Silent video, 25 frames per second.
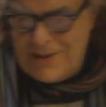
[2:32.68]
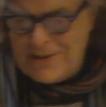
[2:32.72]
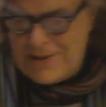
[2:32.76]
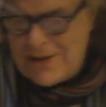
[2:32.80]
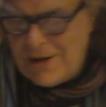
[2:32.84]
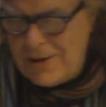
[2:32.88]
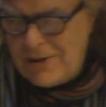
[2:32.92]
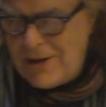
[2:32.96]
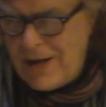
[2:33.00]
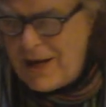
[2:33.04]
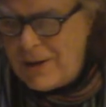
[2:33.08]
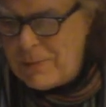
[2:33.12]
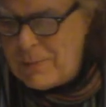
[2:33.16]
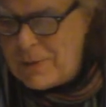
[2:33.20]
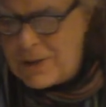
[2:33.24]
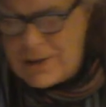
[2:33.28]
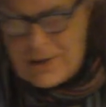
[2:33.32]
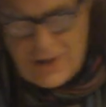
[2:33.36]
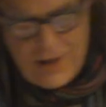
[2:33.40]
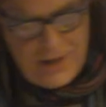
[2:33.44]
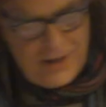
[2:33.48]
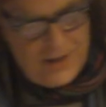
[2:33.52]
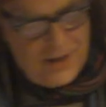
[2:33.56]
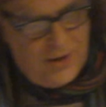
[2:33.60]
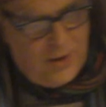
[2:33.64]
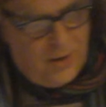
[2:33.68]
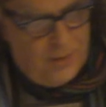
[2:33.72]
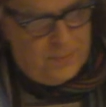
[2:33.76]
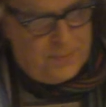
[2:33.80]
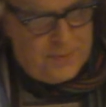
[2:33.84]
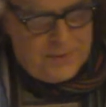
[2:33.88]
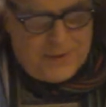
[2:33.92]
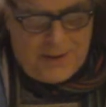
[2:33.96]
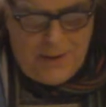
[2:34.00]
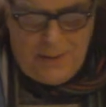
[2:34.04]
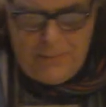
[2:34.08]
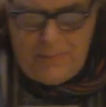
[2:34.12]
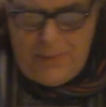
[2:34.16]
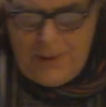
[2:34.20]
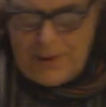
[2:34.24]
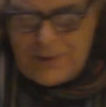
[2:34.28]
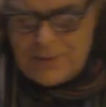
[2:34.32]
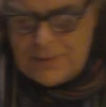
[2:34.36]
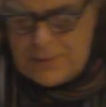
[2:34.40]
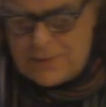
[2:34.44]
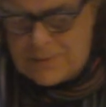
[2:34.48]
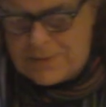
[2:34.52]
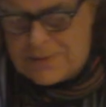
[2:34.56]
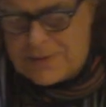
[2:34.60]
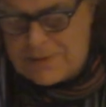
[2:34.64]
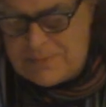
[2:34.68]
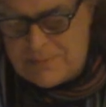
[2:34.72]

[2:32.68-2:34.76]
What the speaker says: So, like, we're going at opposite poles.